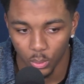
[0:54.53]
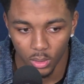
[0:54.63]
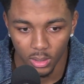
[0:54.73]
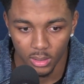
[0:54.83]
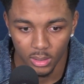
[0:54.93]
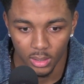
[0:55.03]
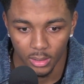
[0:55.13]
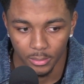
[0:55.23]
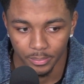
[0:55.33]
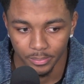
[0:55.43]
was, you
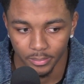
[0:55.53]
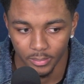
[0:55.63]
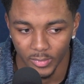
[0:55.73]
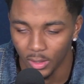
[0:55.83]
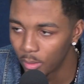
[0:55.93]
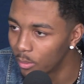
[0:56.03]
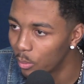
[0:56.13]
know,